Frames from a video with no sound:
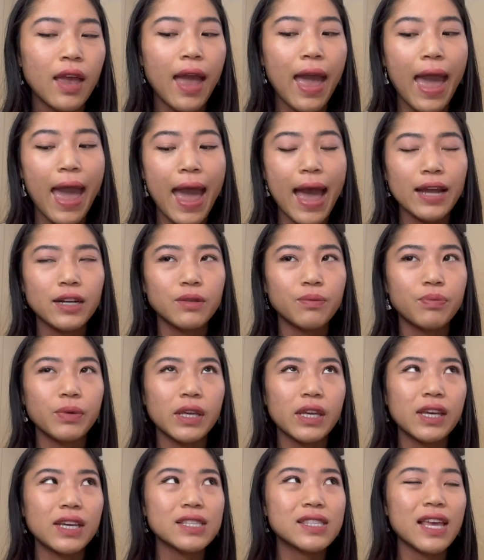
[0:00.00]
and
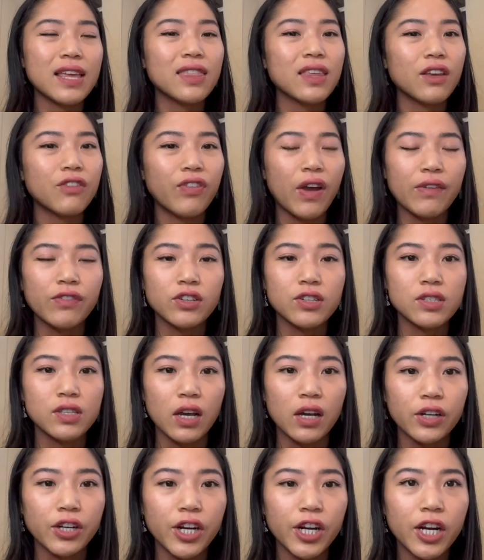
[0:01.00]
Bee is, I think, 5 years
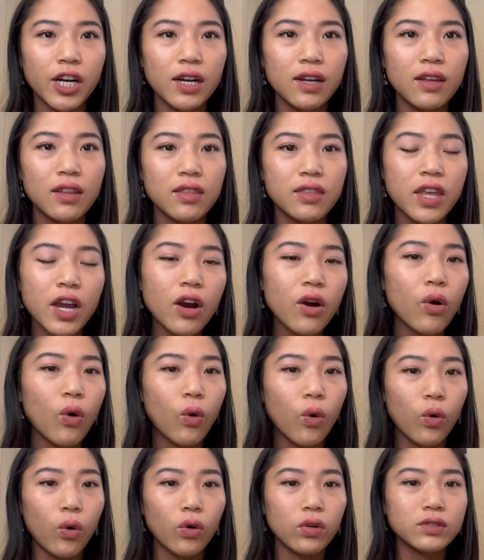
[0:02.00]
younger. They're
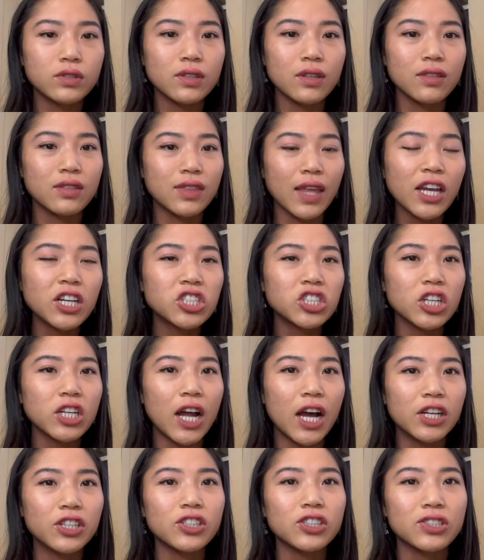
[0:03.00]
old. They should
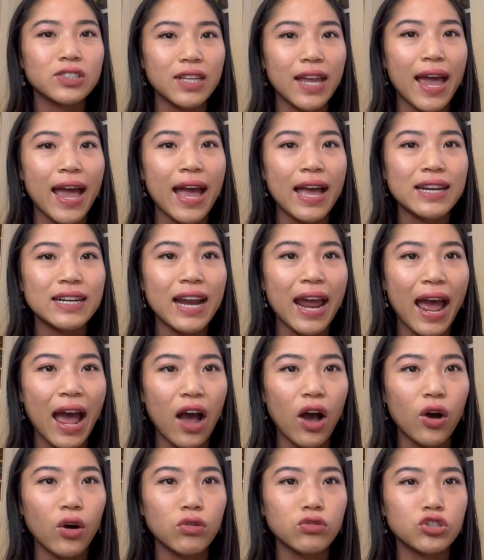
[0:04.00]
understand
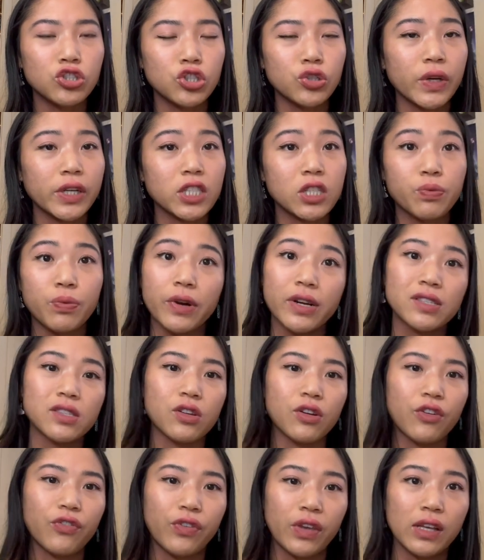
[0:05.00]
how to express
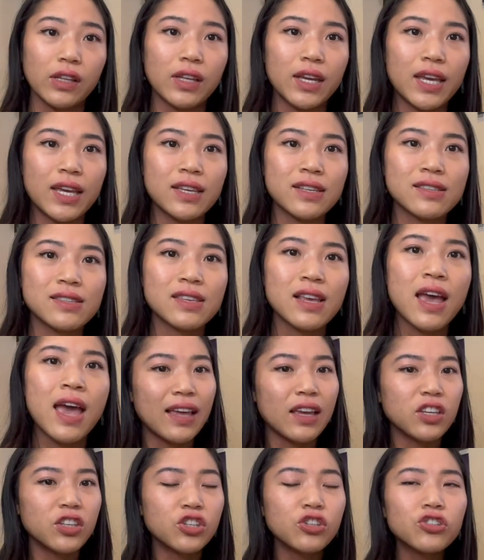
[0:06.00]
their feelings.
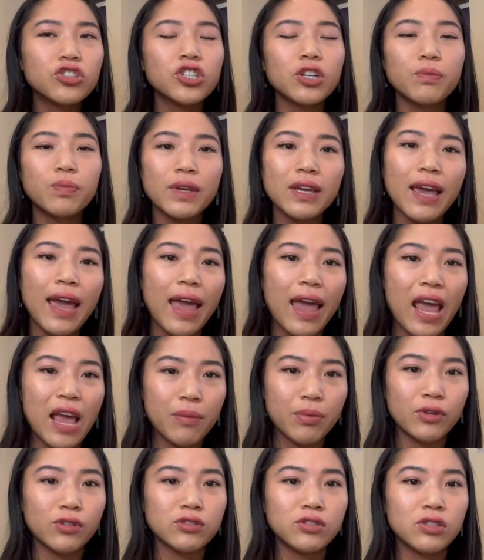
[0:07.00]
You should be
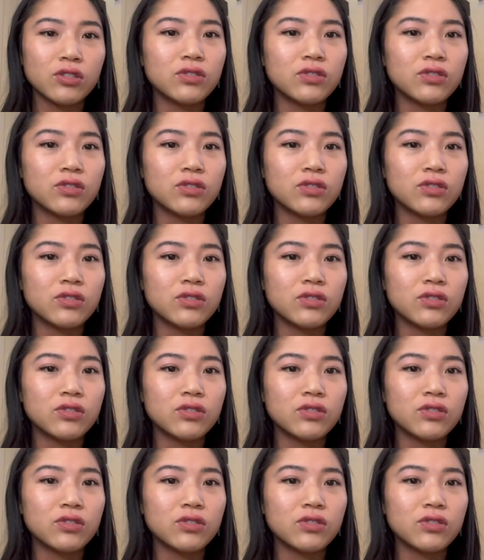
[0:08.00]
able to